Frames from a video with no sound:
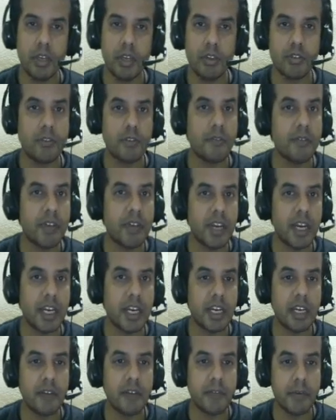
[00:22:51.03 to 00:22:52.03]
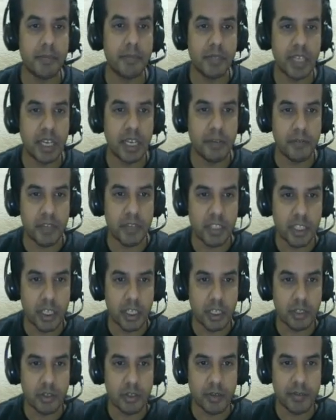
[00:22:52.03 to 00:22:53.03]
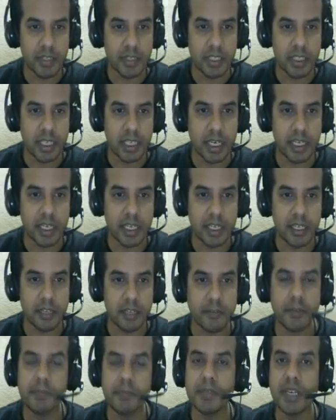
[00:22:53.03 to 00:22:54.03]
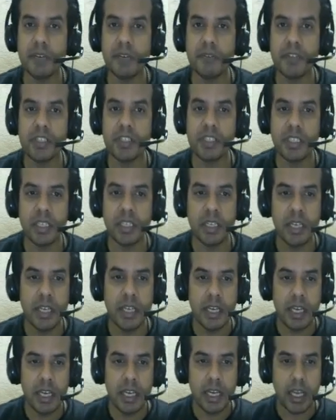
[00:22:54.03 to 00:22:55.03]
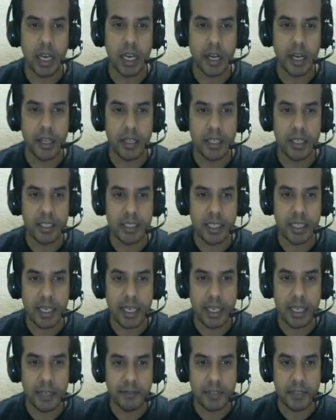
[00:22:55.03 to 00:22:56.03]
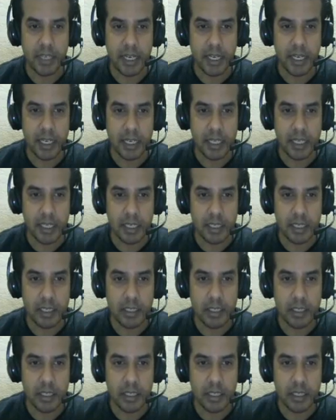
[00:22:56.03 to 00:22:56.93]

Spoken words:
So we created a website visitor. So I just selected the website visitor. Under this, I have selected the